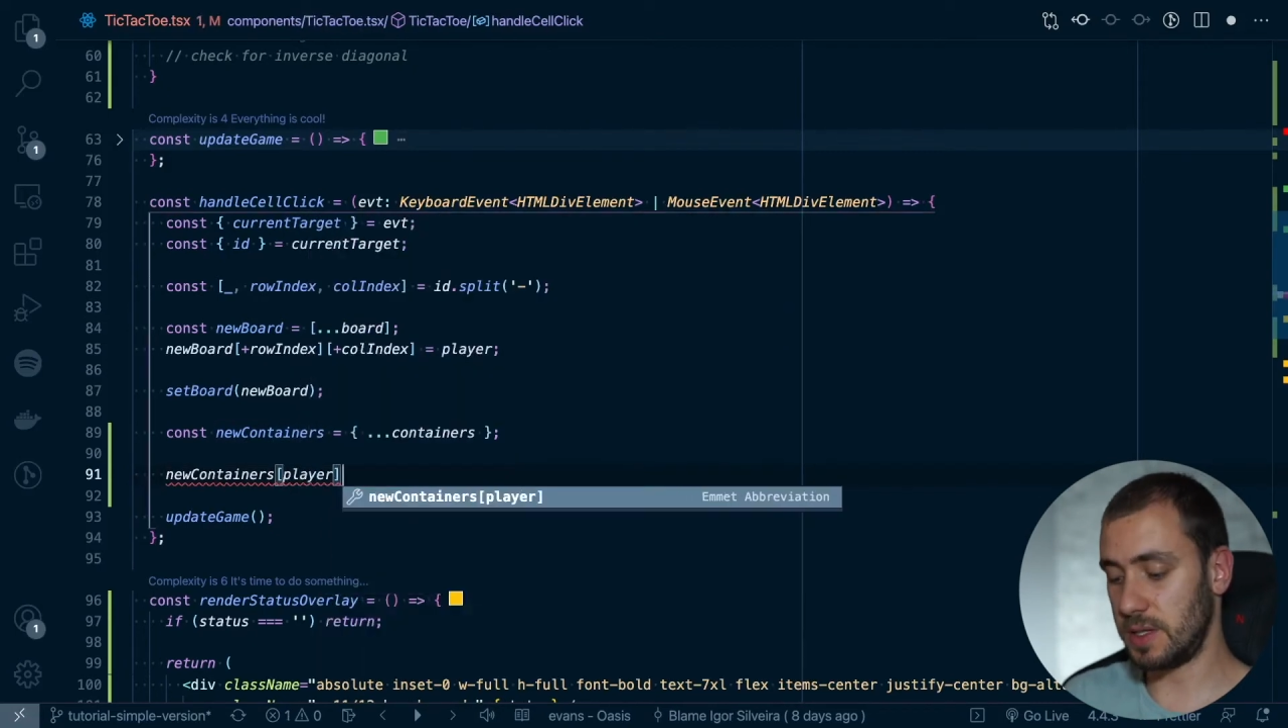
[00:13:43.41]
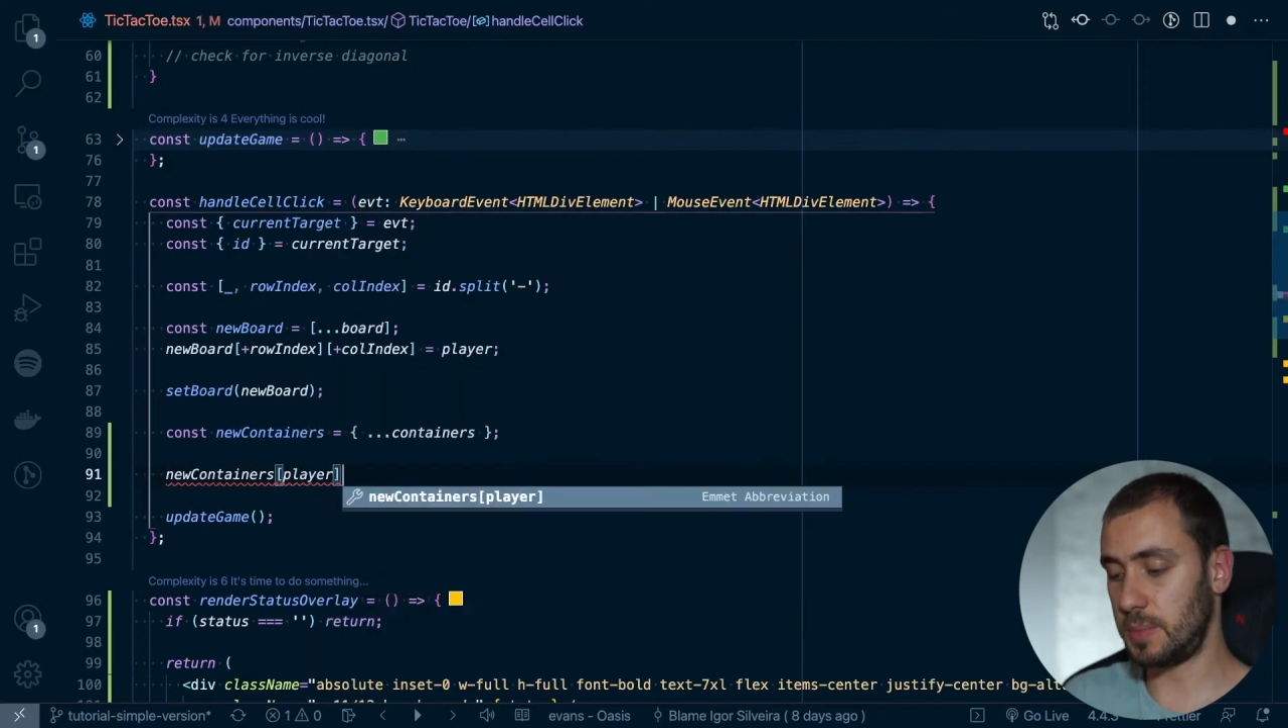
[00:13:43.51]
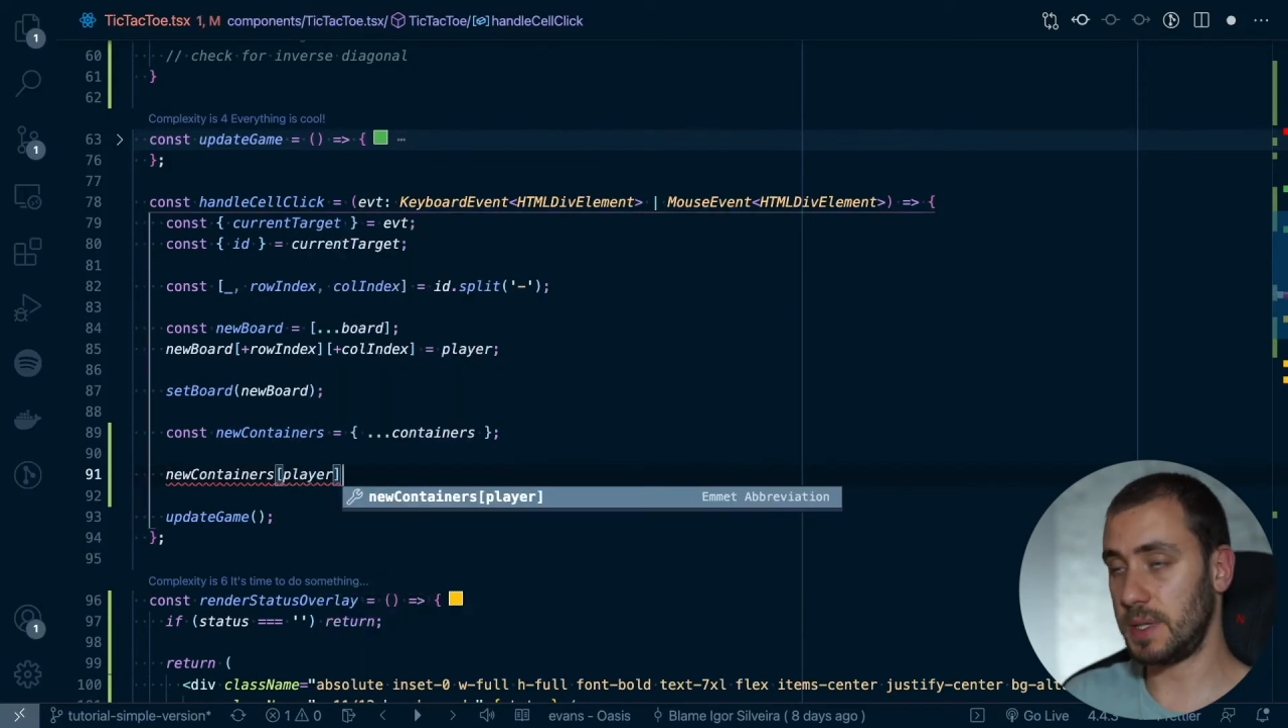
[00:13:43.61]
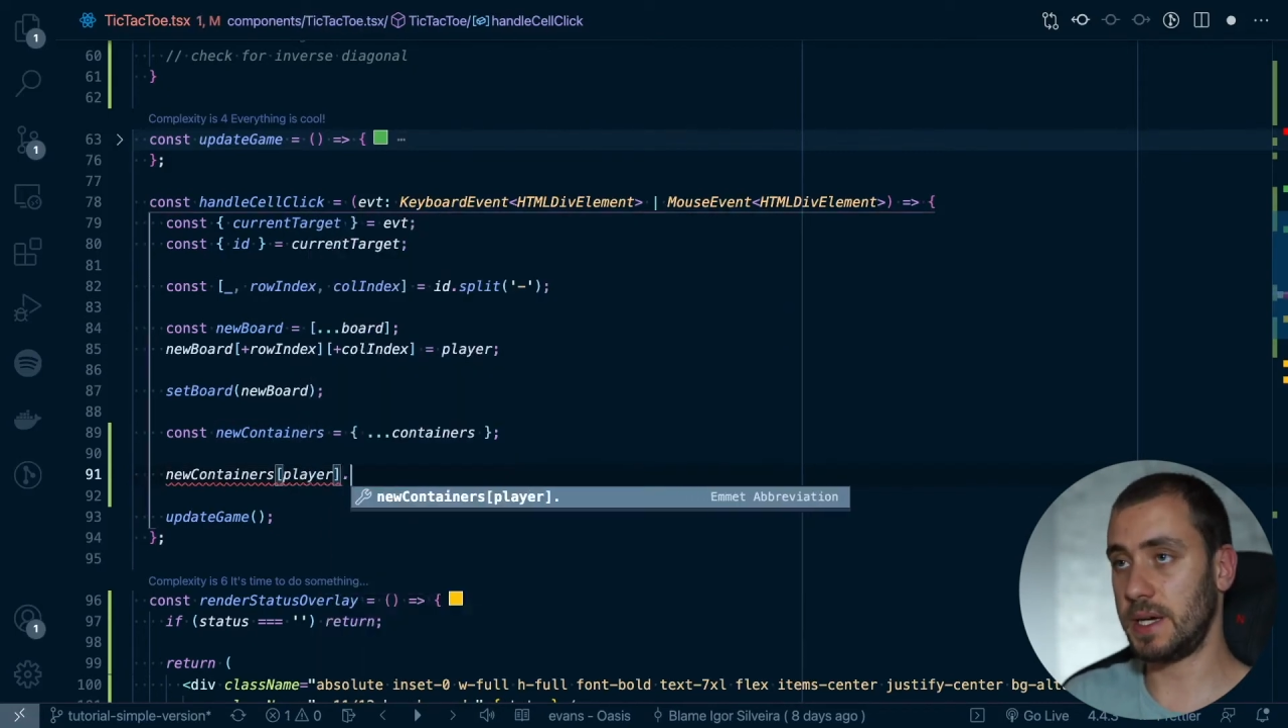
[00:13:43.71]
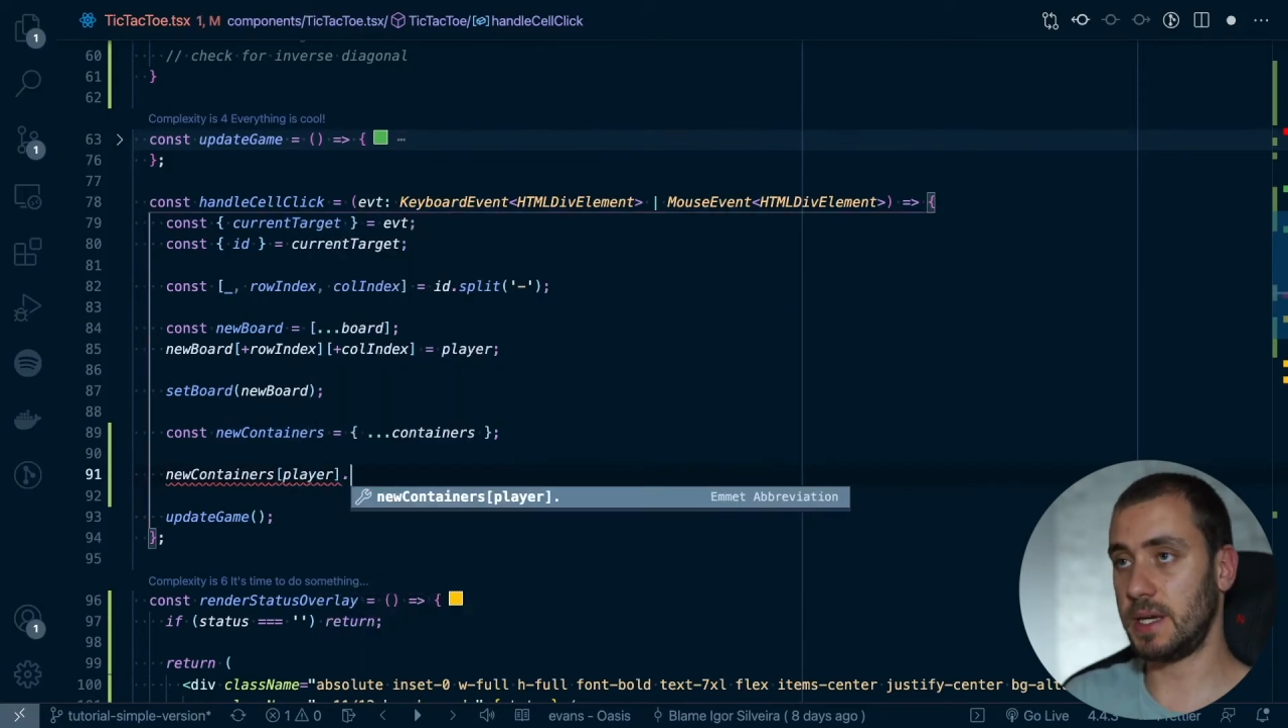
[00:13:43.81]

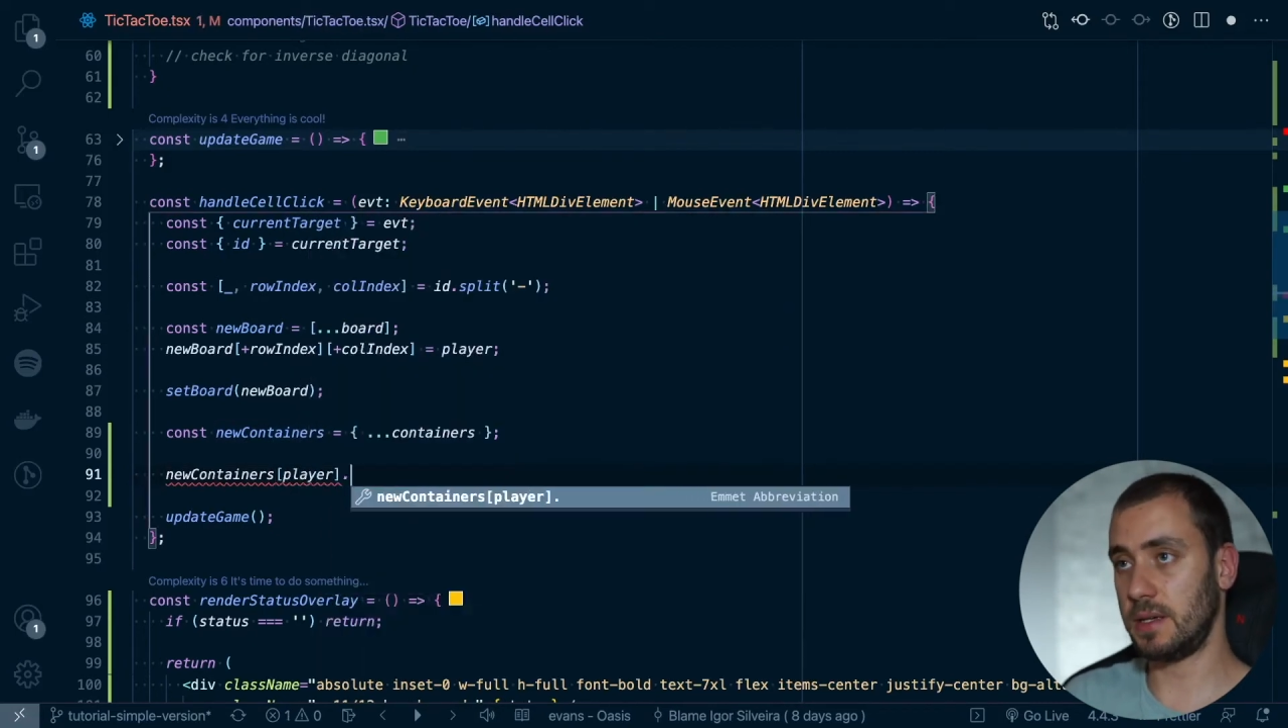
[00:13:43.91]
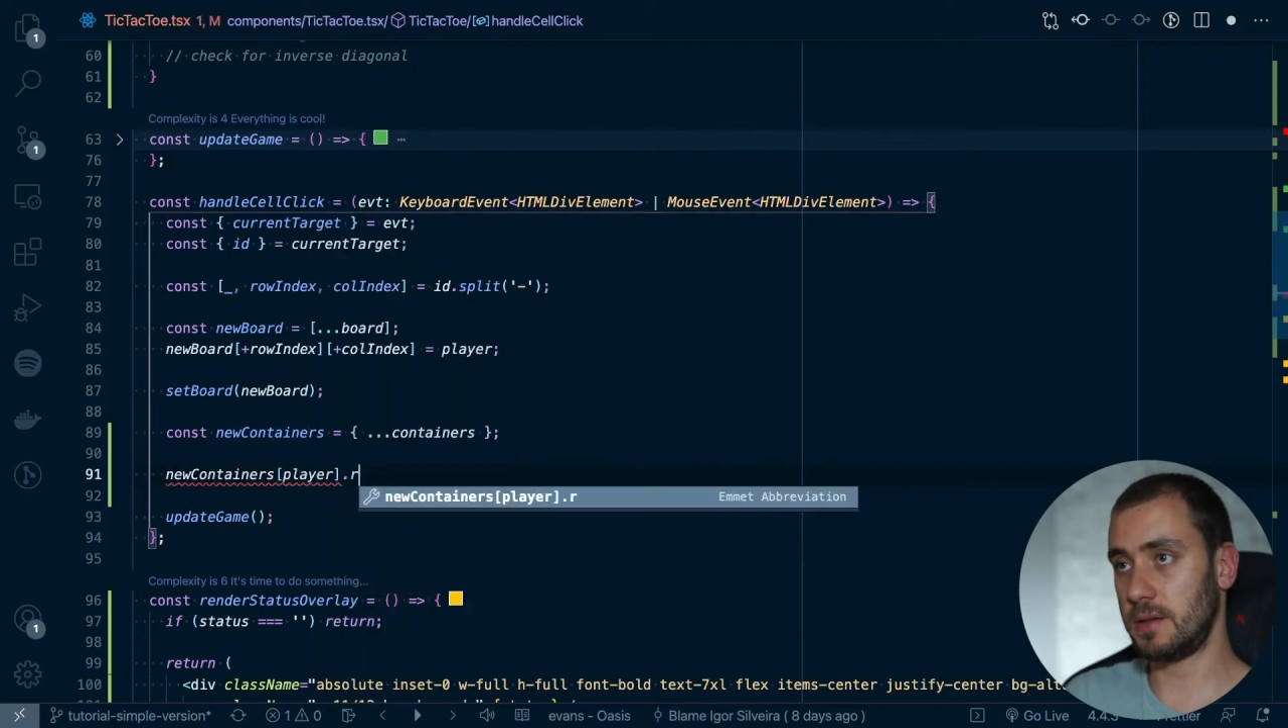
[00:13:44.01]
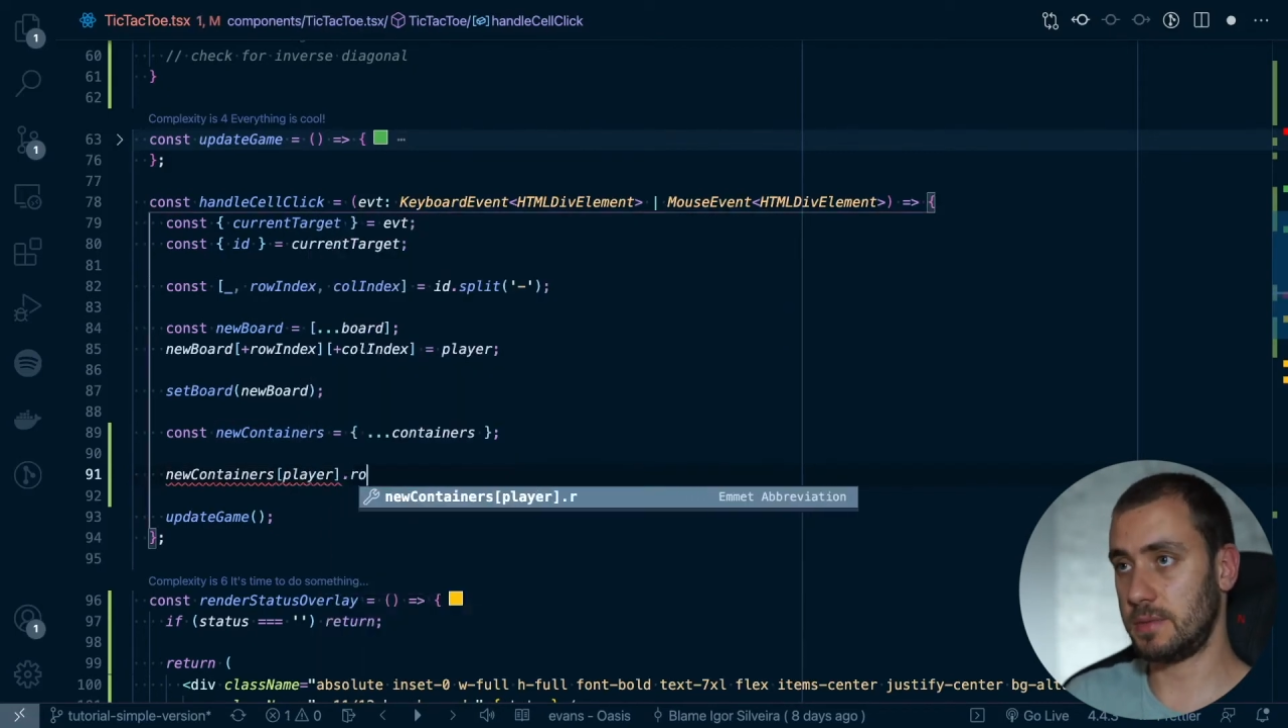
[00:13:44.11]
playing,